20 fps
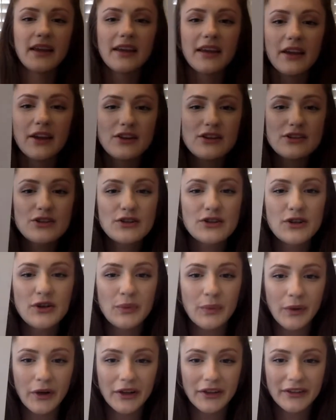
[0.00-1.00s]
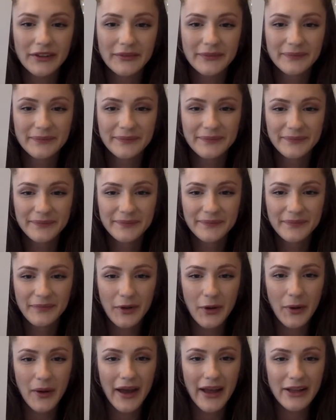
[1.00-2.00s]
Here's your new word.
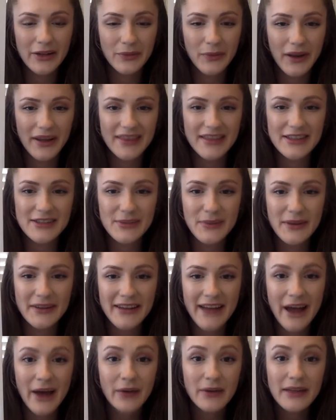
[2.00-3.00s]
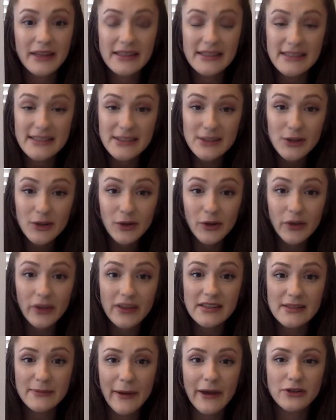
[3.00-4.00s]
Go ahead and write this one down and circle the
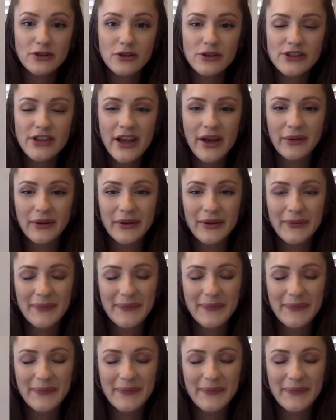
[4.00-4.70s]
special sound.